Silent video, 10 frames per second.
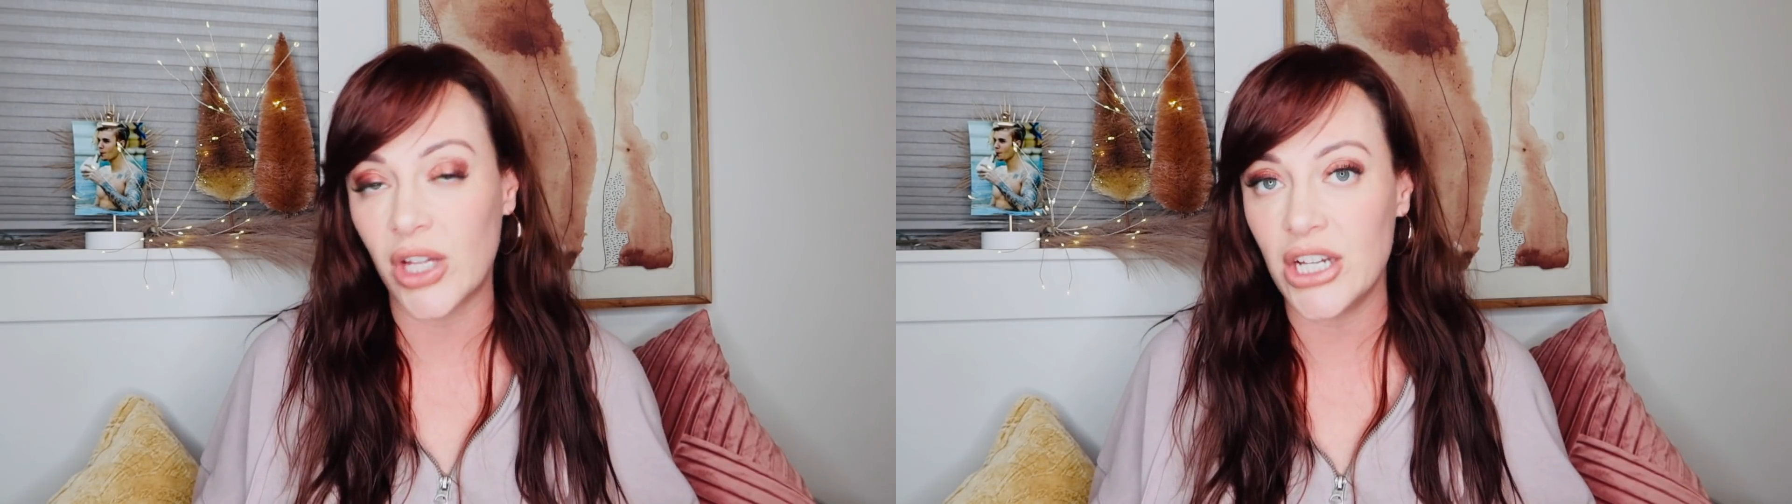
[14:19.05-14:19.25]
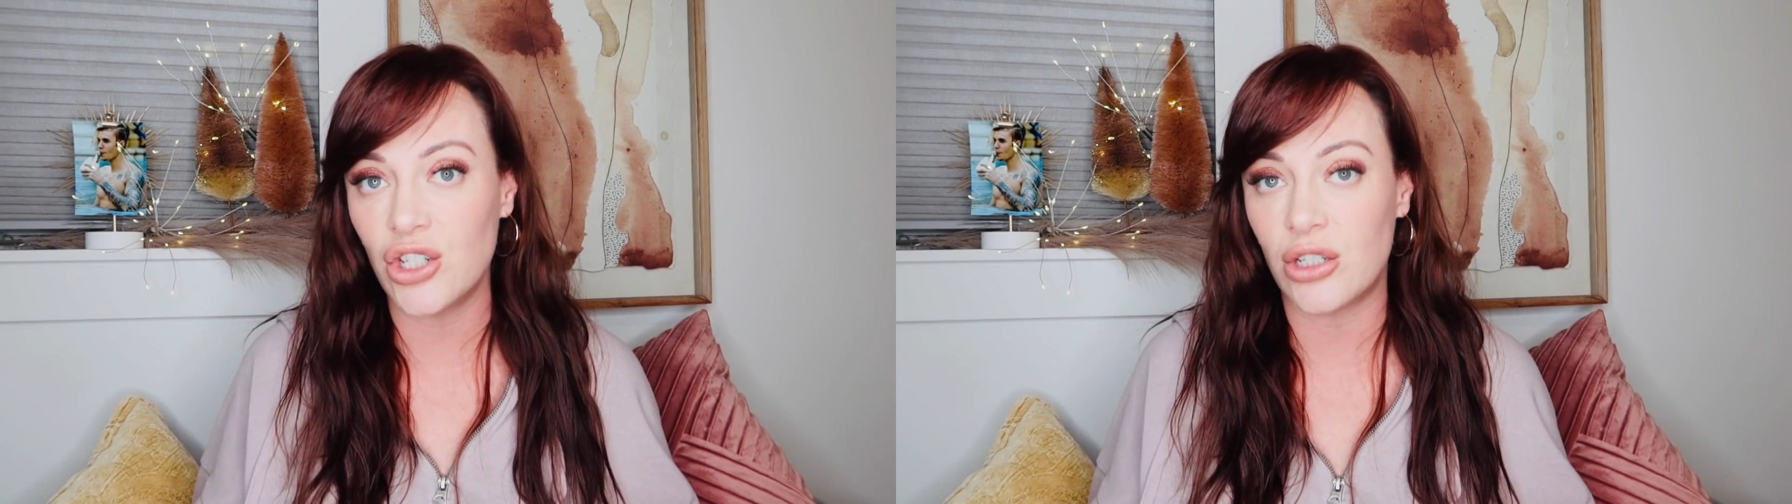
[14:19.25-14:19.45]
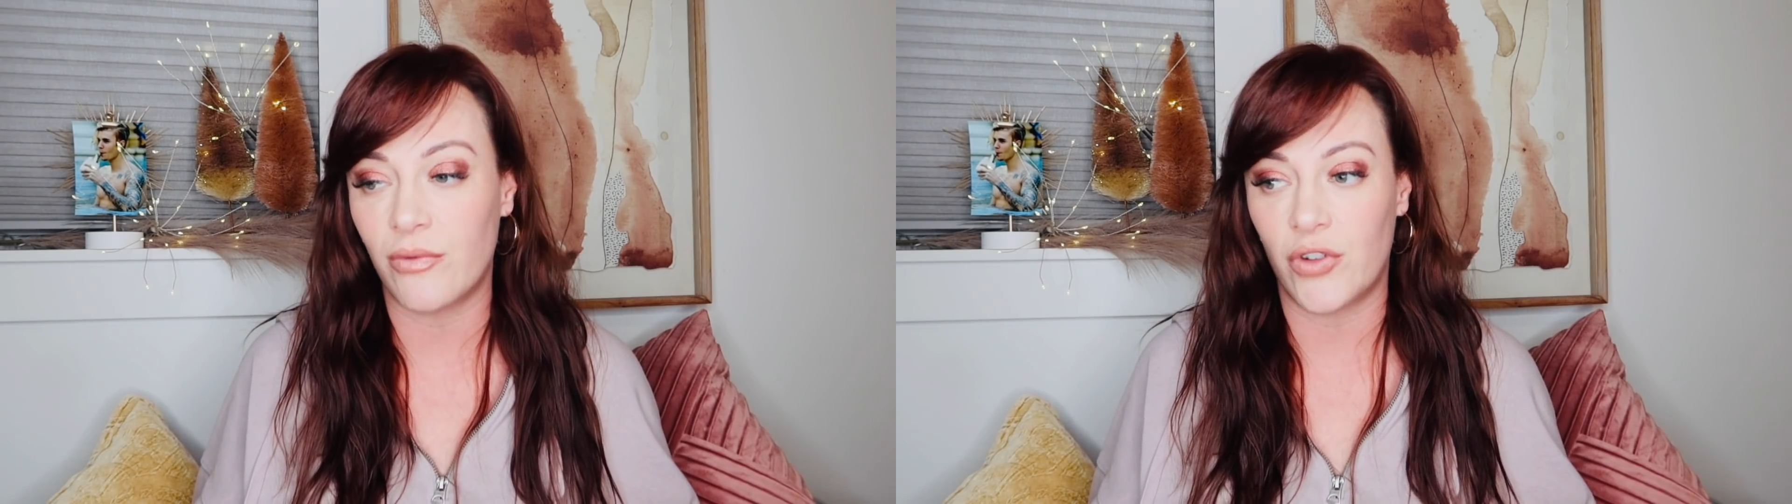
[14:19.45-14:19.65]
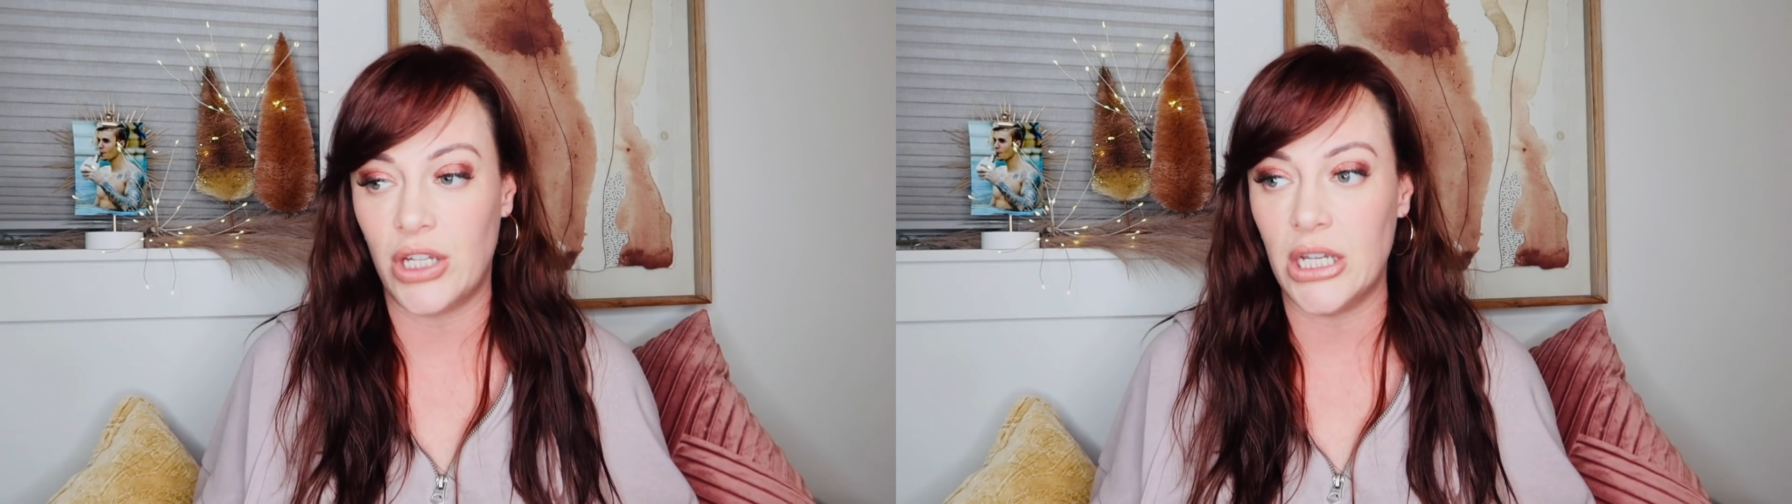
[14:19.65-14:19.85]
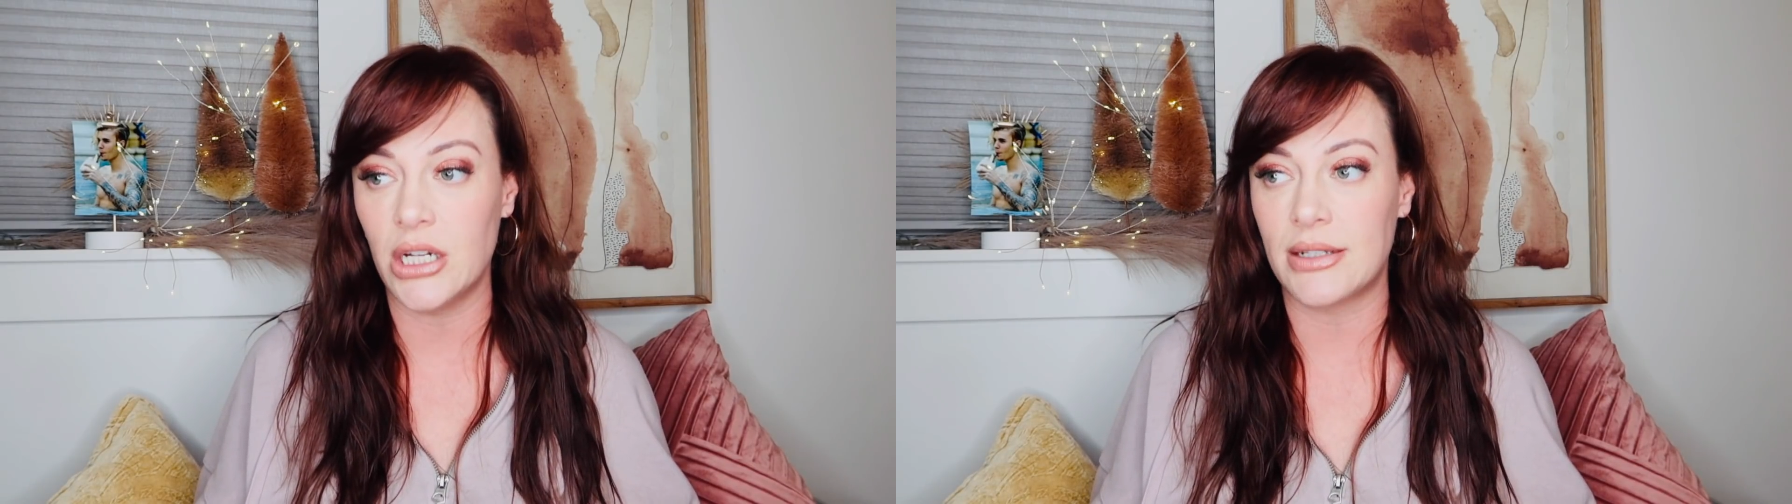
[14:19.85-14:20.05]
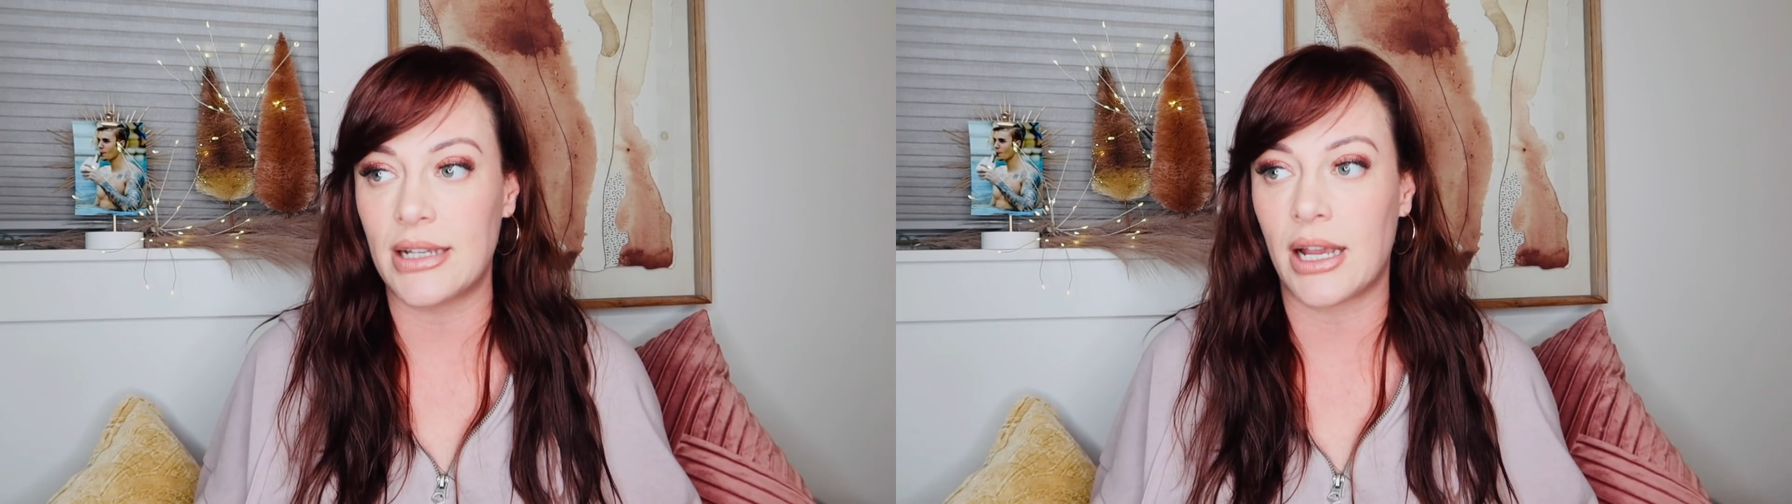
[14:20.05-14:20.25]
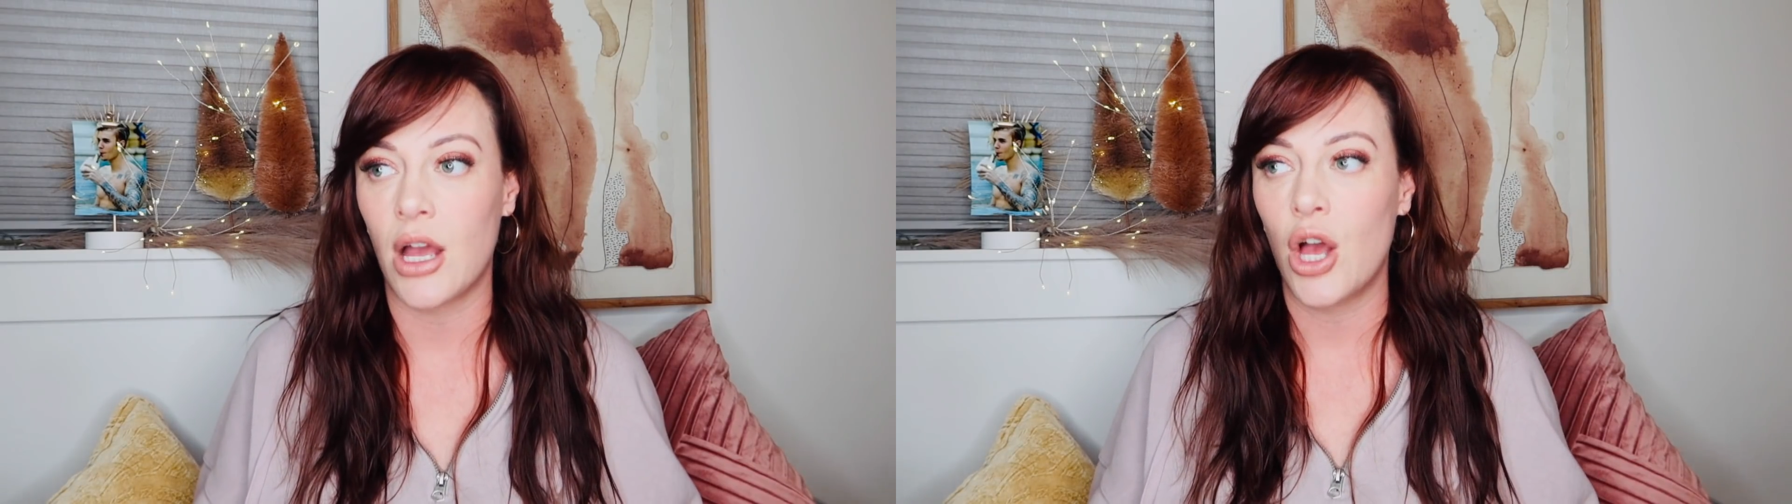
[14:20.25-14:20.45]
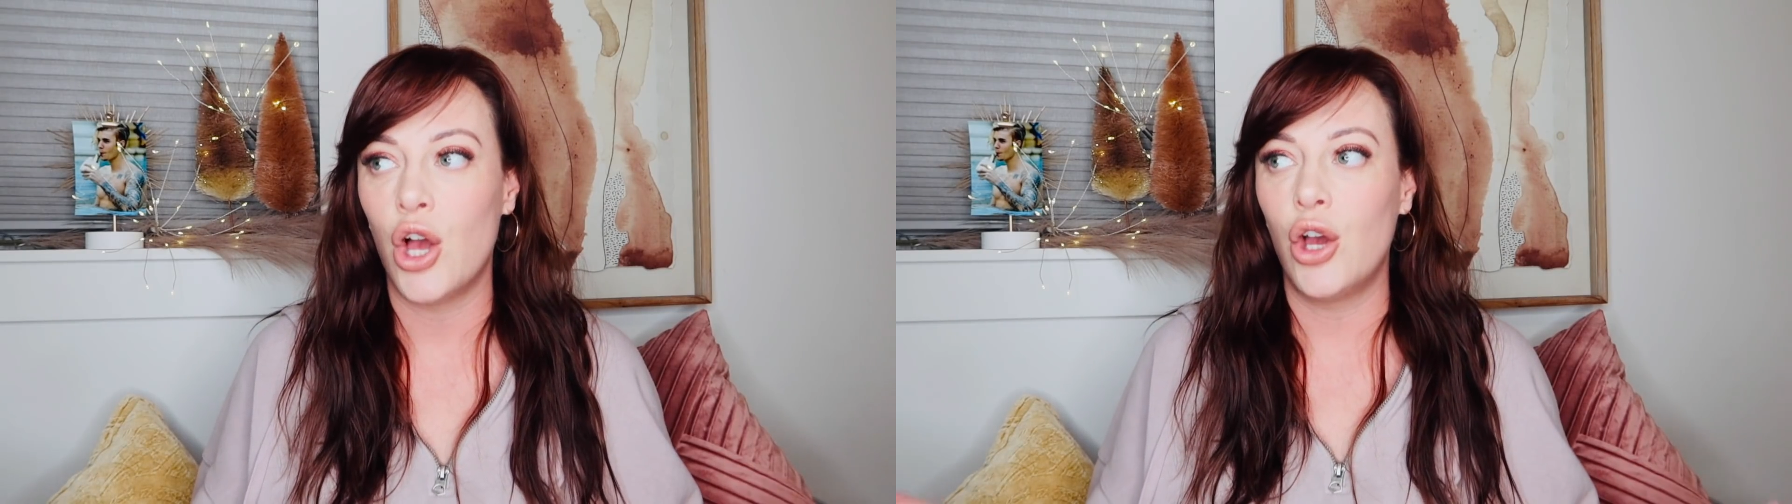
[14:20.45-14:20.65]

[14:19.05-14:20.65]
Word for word: relationship for years, like,